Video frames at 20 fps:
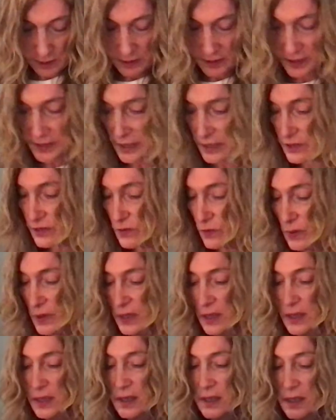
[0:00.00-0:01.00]
this
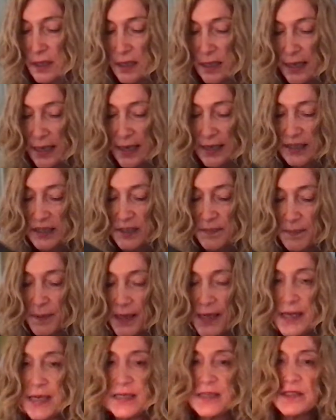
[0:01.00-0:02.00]
will
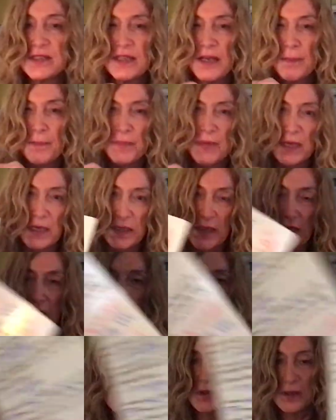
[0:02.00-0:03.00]
explain something that
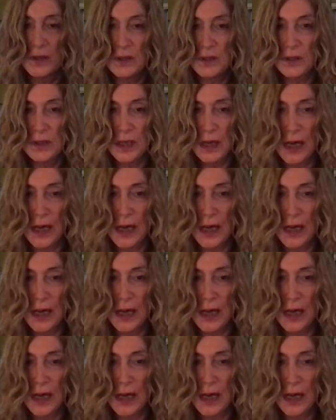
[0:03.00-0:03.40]
you will,